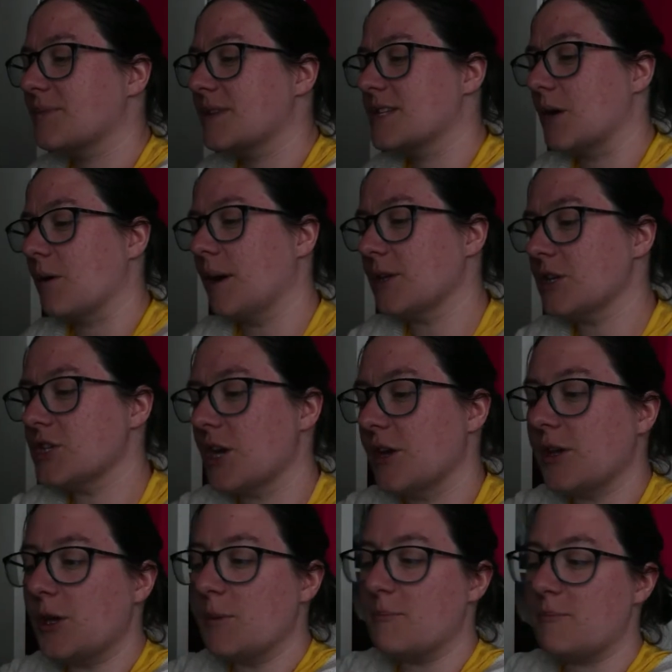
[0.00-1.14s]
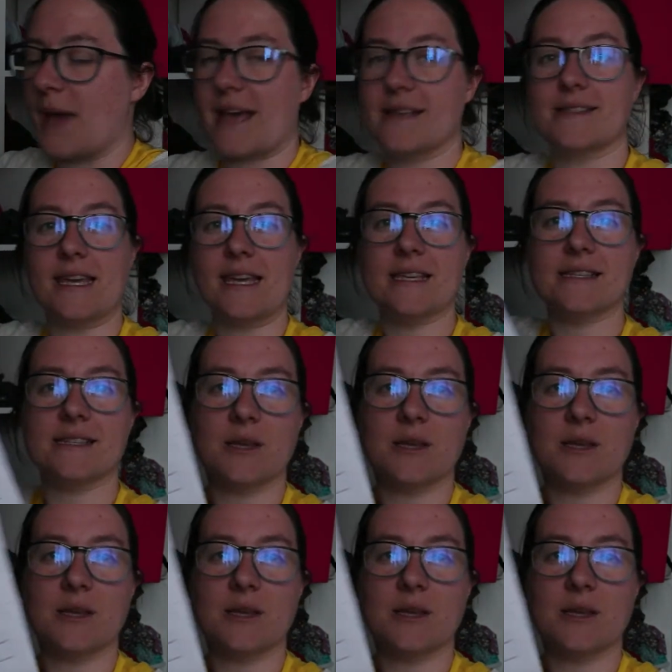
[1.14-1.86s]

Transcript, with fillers: So I'm going to show you Bessie's.